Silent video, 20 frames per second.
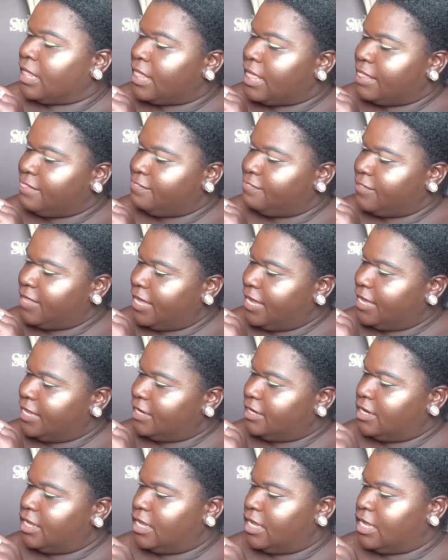And
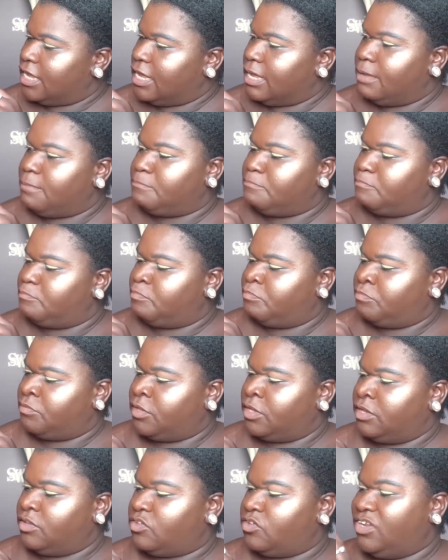then
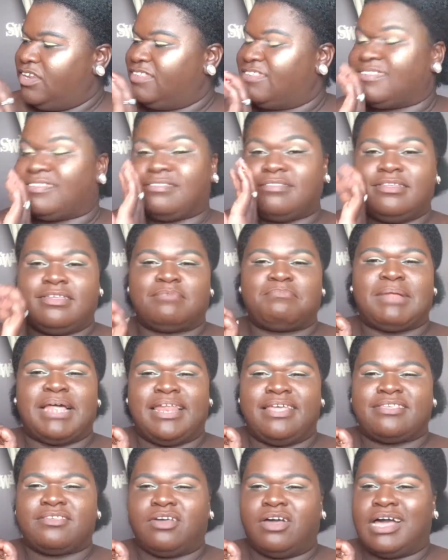so this
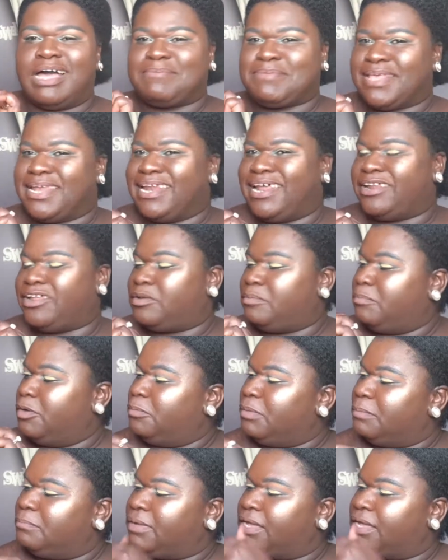palette is upside down at the moment,